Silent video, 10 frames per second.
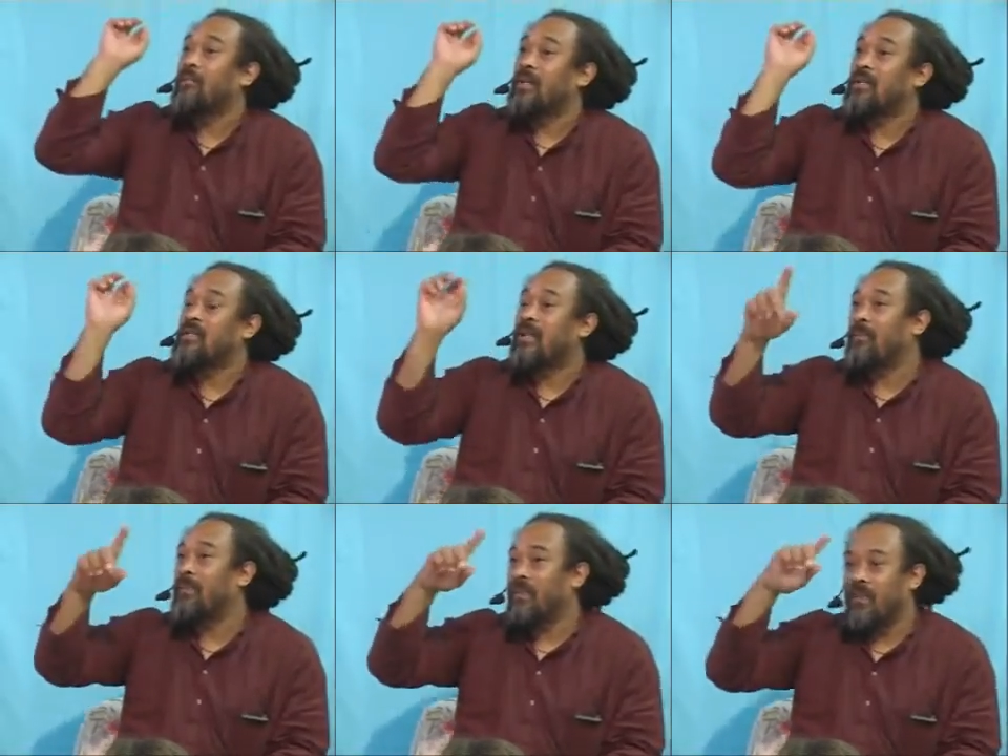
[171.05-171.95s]
But
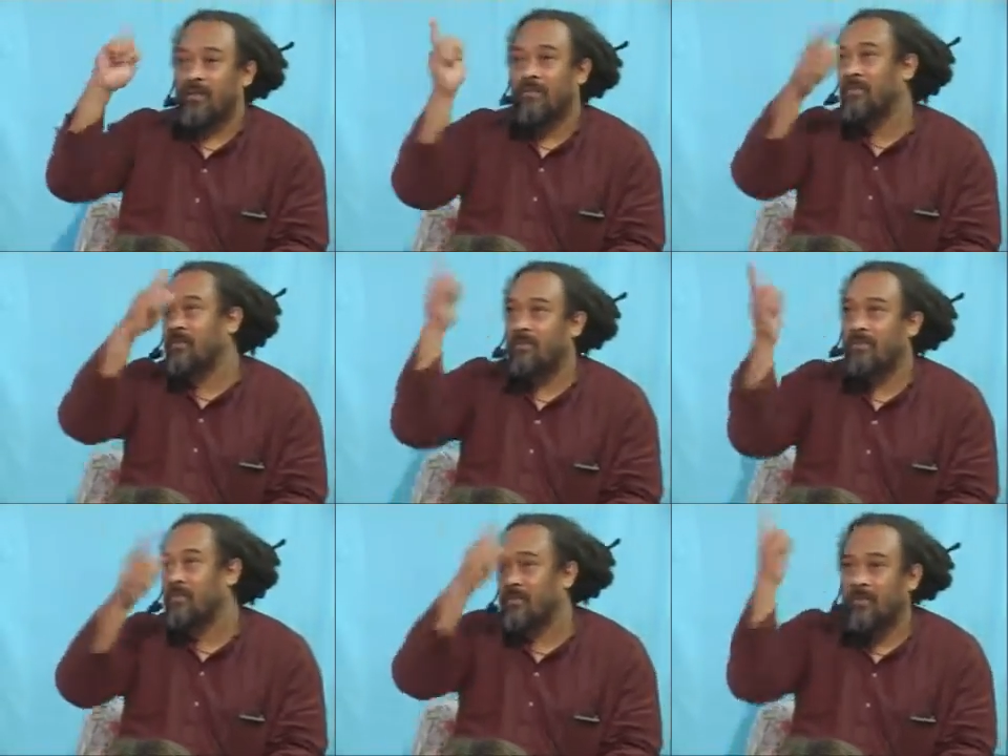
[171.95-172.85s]
something
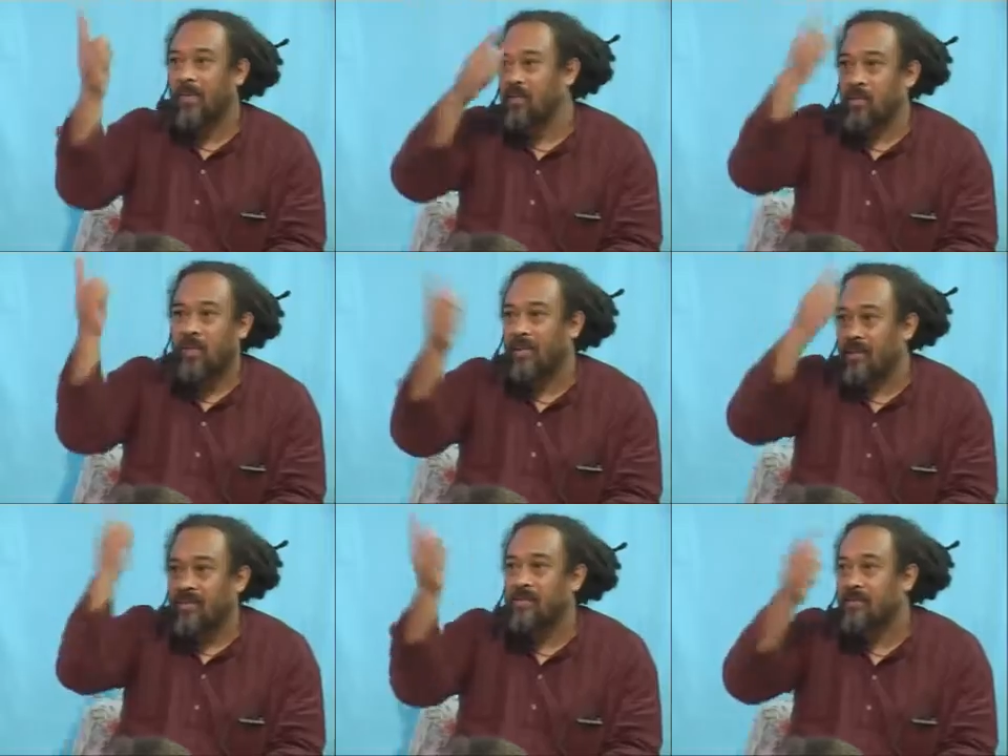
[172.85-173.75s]
is doing
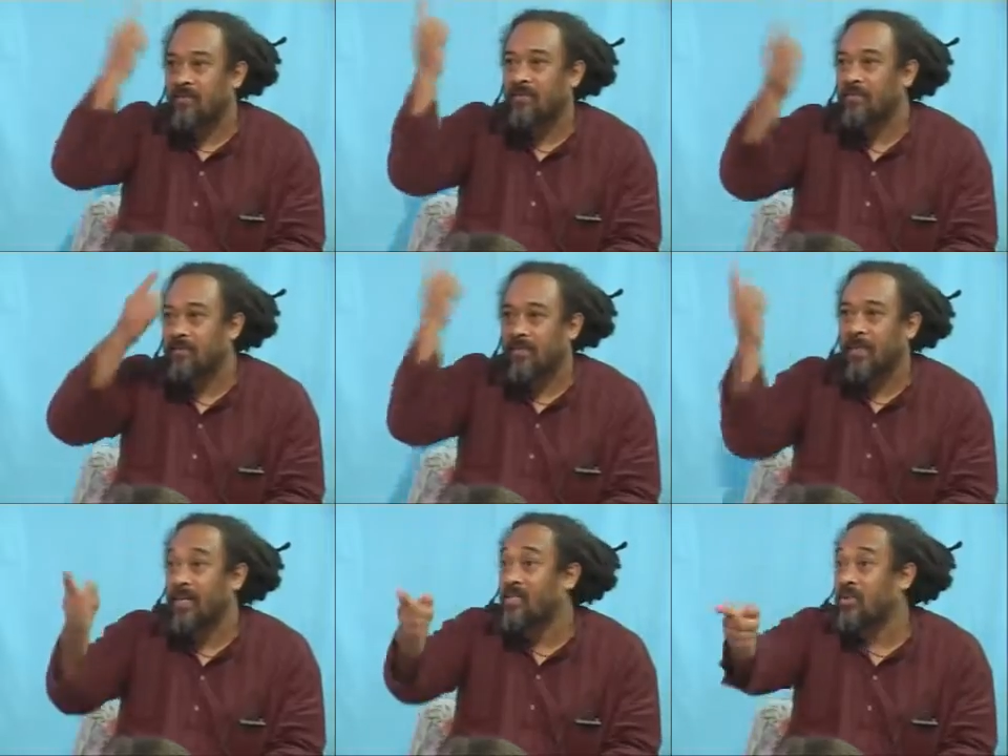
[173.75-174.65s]
this.
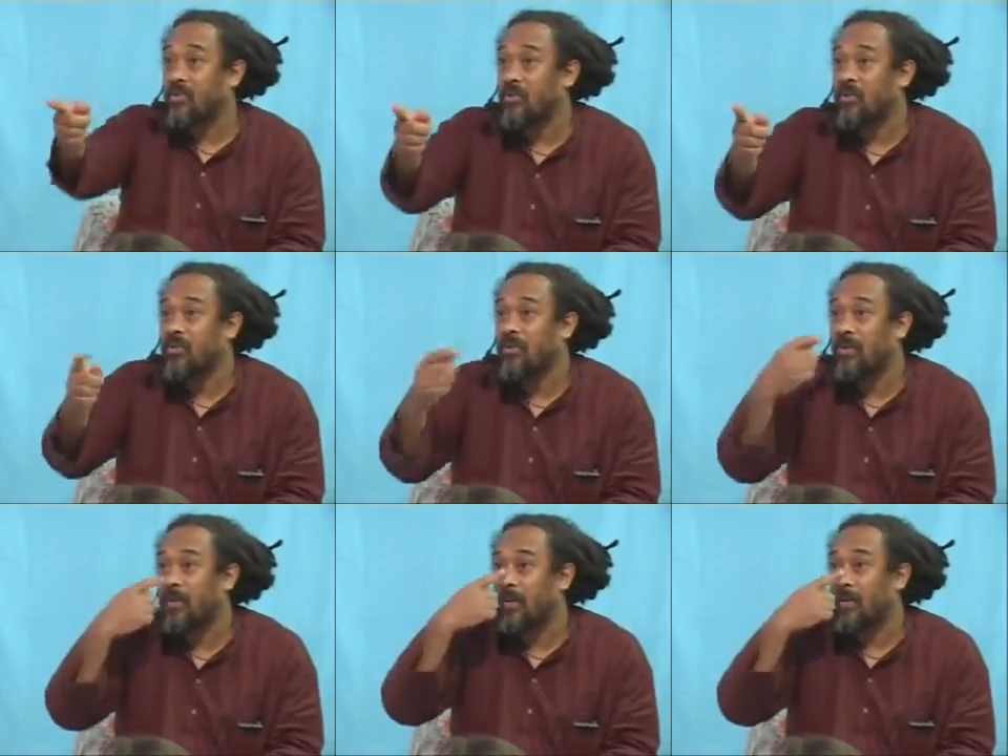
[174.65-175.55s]
It's not you.
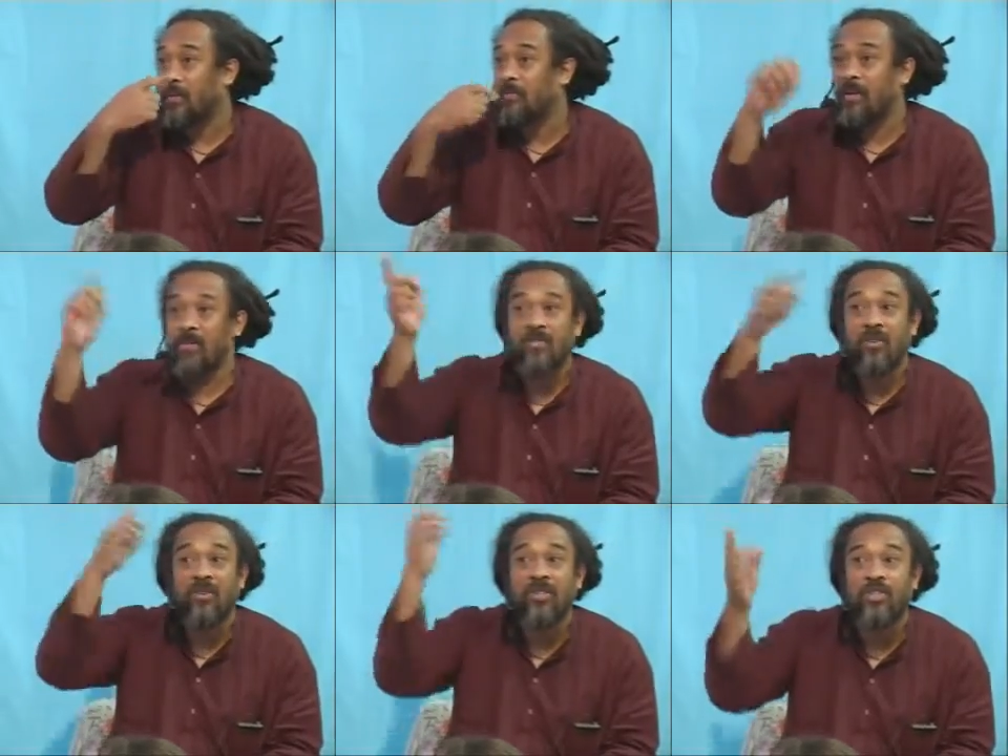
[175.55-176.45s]
Maybe it's
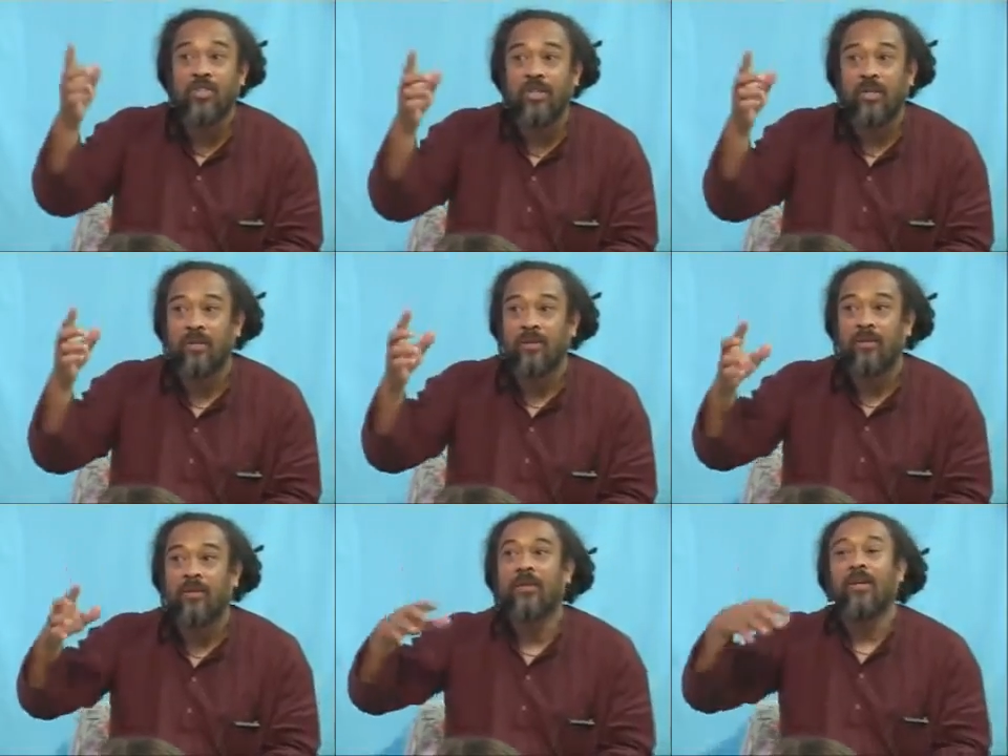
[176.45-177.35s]
your conditioning.
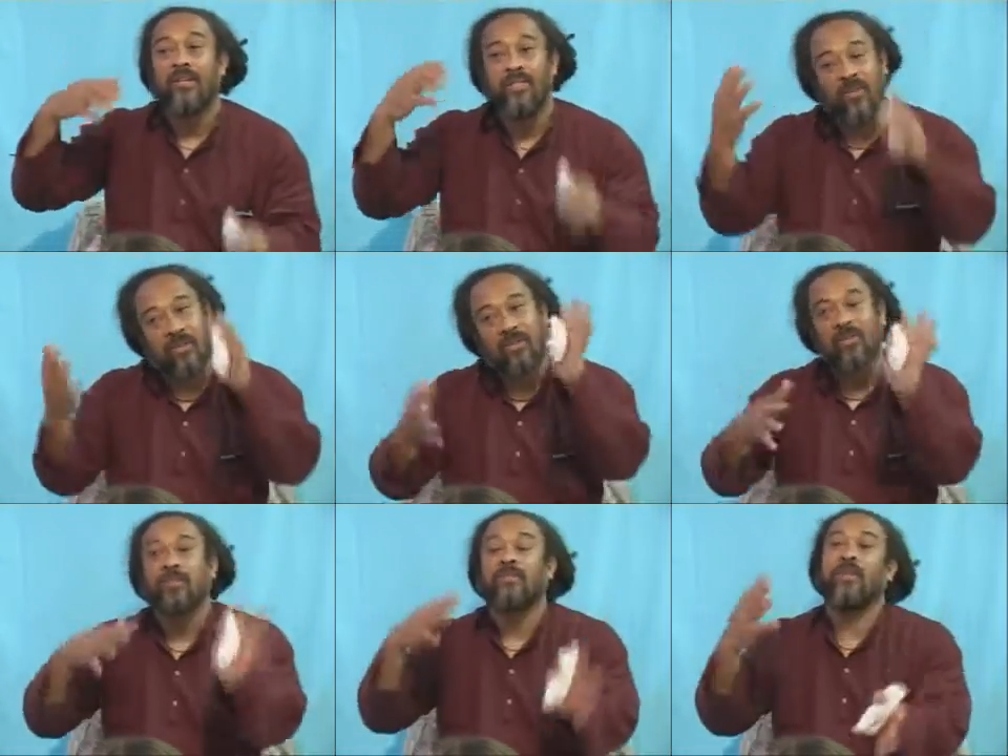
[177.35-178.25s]
A
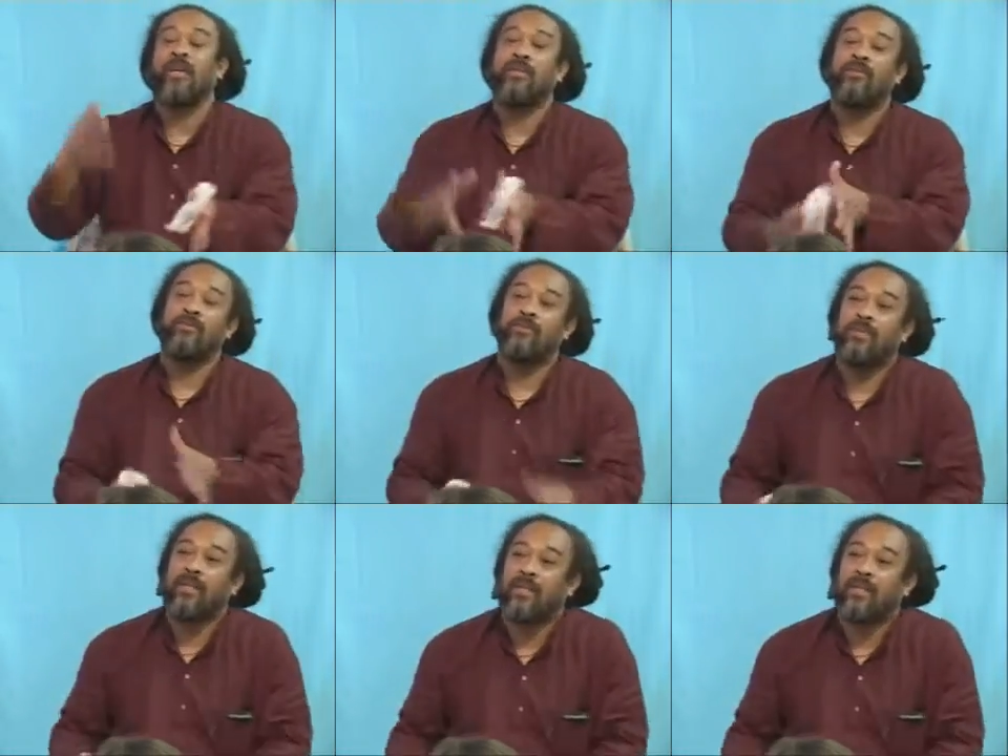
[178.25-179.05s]
certain kind of